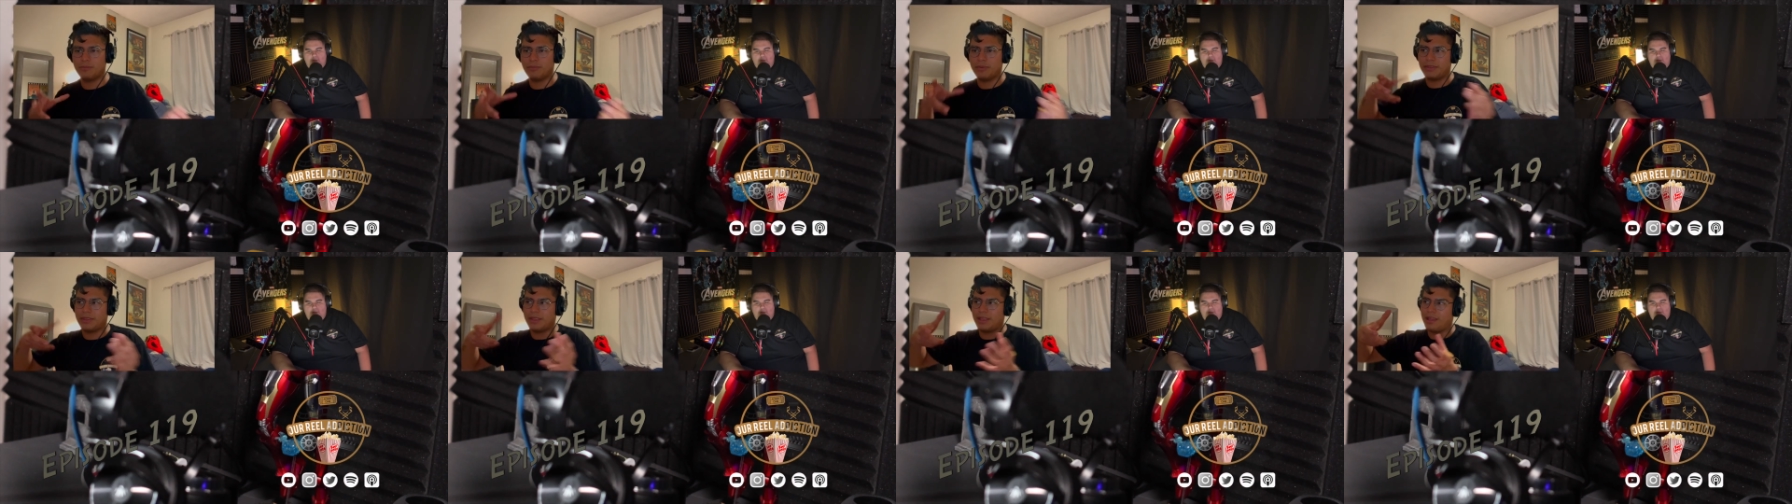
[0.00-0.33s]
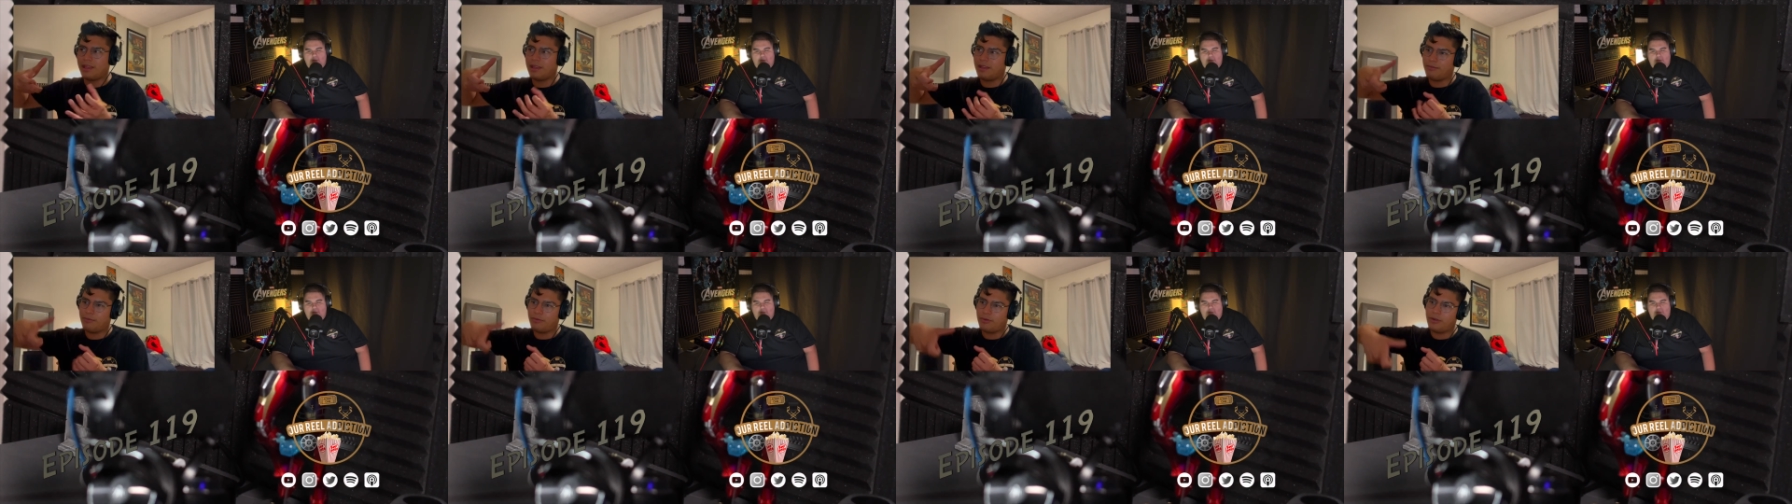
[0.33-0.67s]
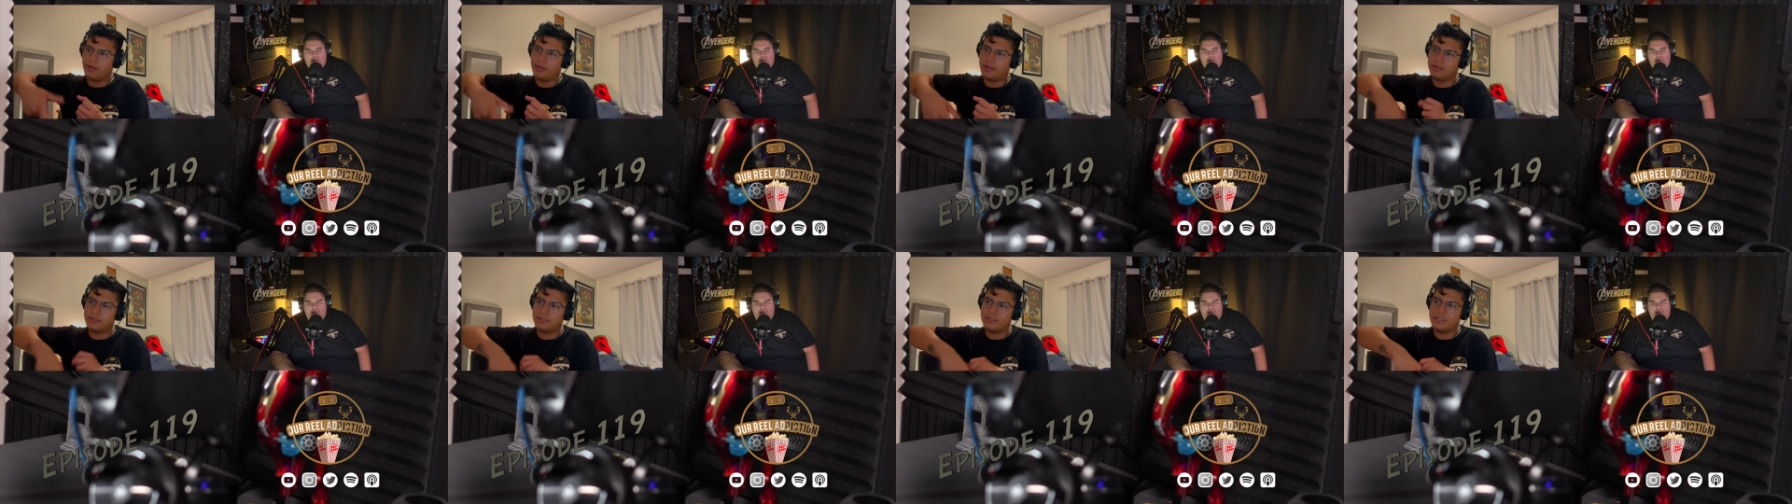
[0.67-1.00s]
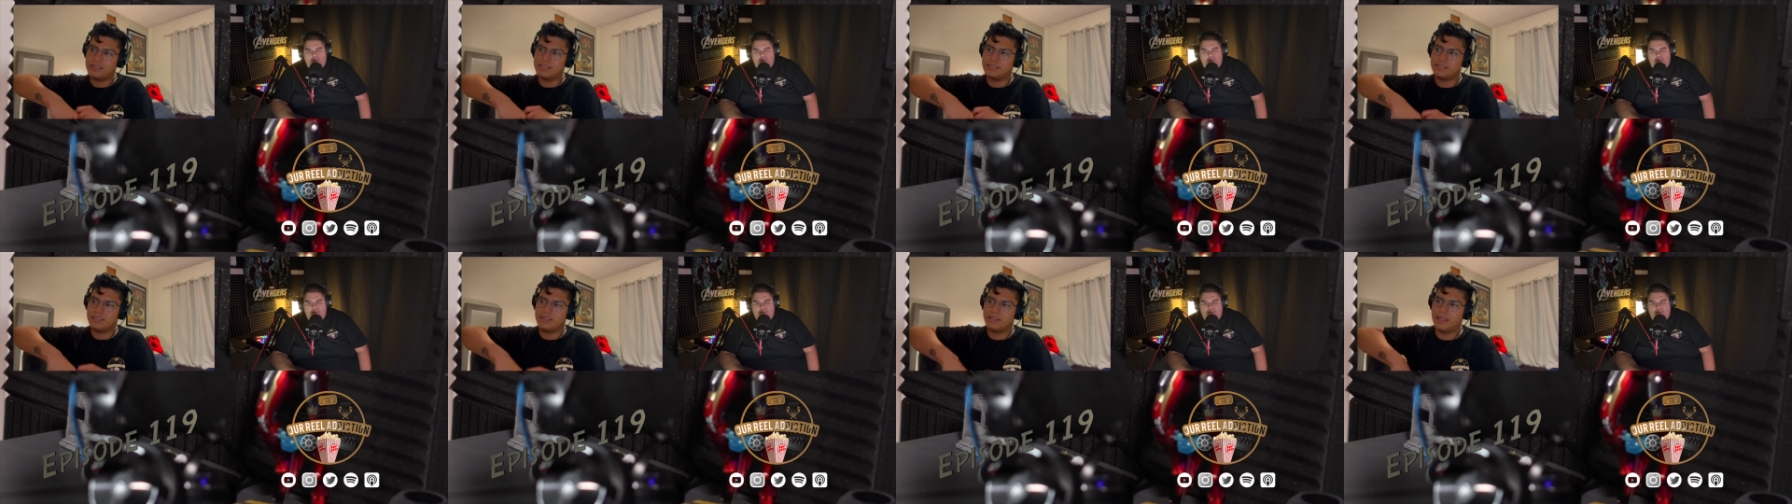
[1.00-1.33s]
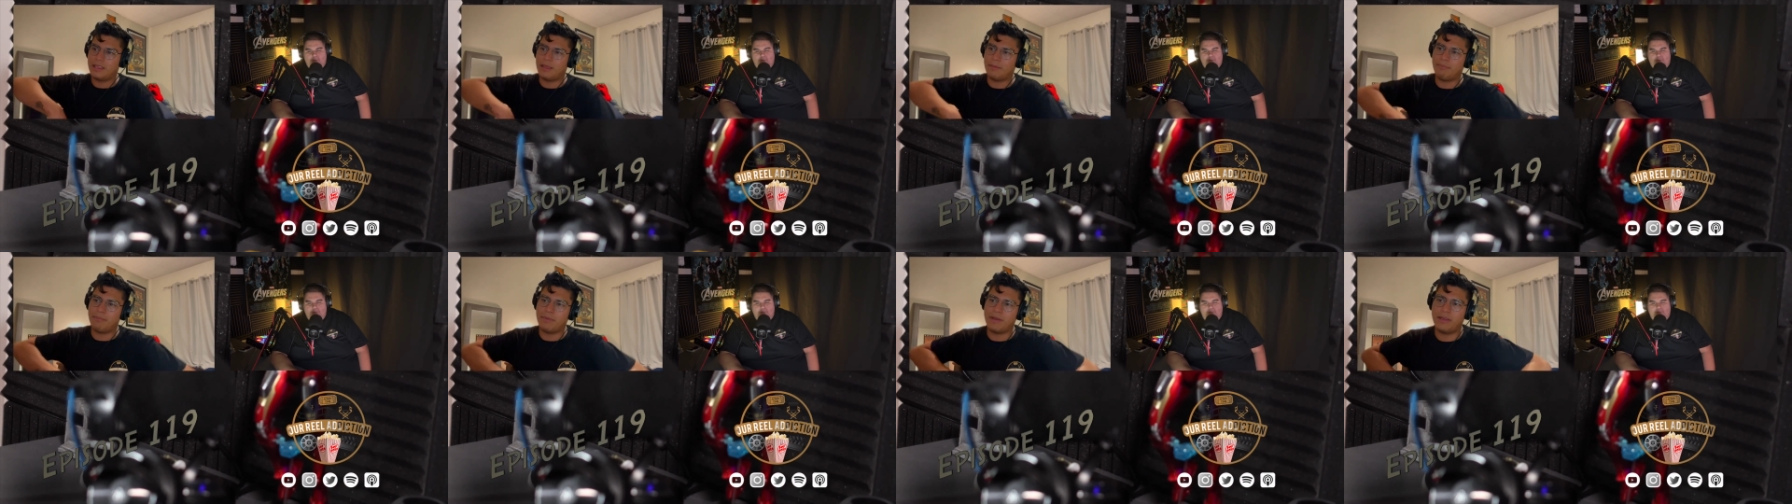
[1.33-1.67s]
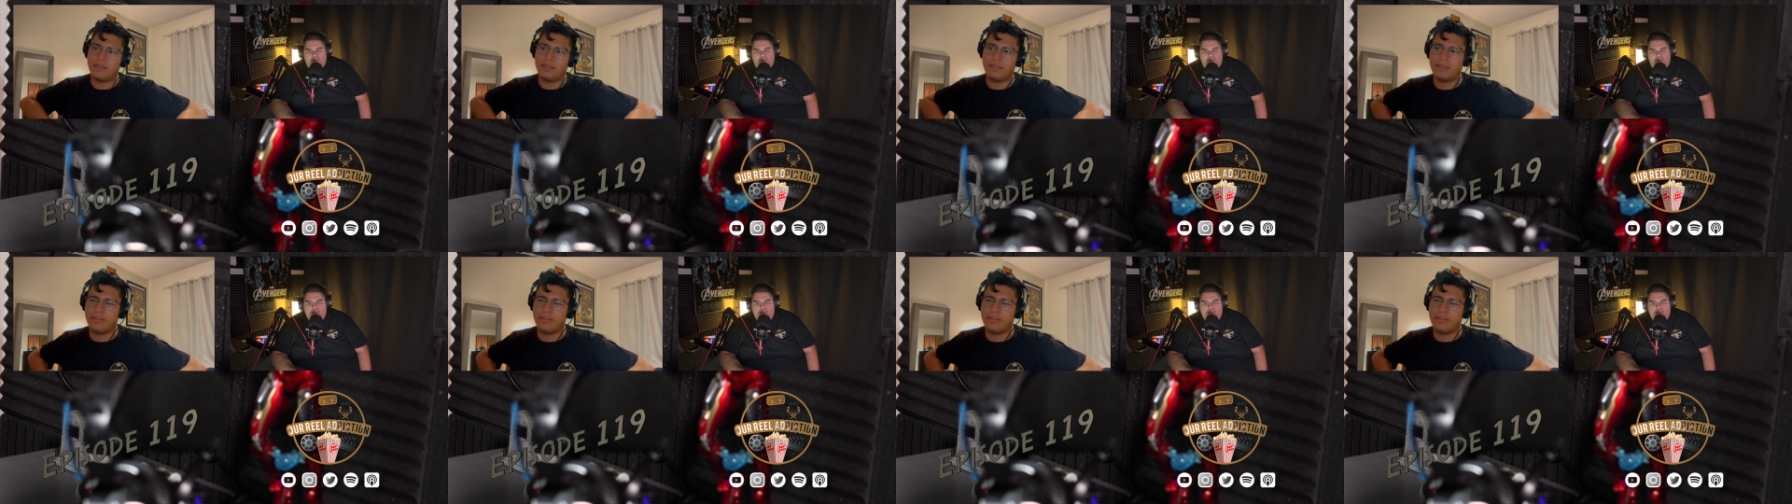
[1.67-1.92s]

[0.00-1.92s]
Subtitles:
but they have her adjusted like by